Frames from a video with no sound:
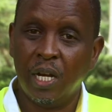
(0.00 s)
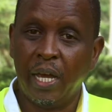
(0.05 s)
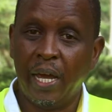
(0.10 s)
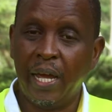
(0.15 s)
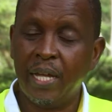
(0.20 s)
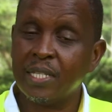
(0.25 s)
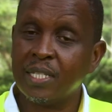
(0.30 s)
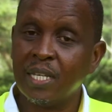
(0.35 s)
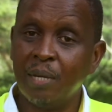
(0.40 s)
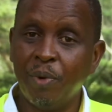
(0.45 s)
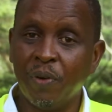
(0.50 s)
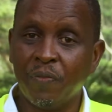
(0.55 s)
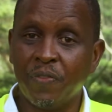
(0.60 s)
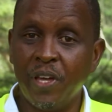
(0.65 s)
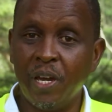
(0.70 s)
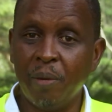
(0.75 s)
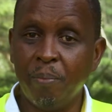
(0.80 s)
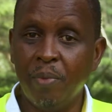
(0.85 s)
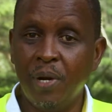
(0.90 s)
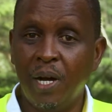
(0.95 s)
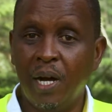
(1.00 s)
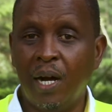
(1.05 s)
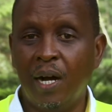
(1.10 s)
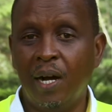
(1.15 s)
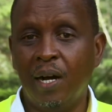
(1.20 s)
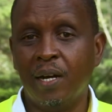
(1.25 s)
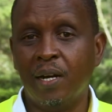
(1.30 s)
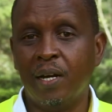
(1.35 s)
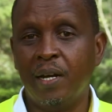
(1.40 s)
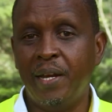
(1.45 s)
and some of them
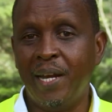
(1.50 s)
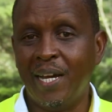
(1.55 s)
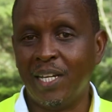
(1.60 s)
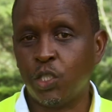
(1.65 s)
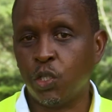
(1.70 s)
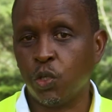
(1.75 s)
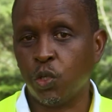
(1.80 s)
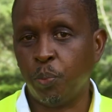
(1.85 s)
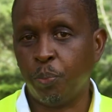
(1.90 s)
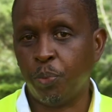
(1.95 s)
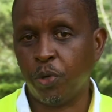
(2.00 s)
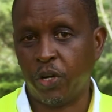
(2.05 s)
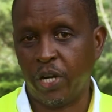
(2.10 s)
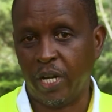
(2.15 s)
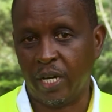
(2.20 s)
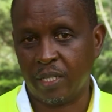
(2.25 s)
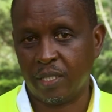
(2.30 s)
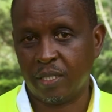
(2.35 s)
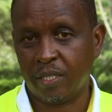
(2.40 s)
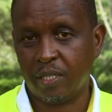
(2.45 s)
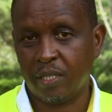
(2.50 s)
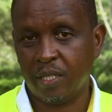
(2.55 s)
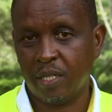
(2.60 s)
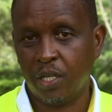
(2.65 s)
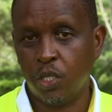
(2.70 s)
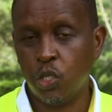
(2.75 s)
are natural products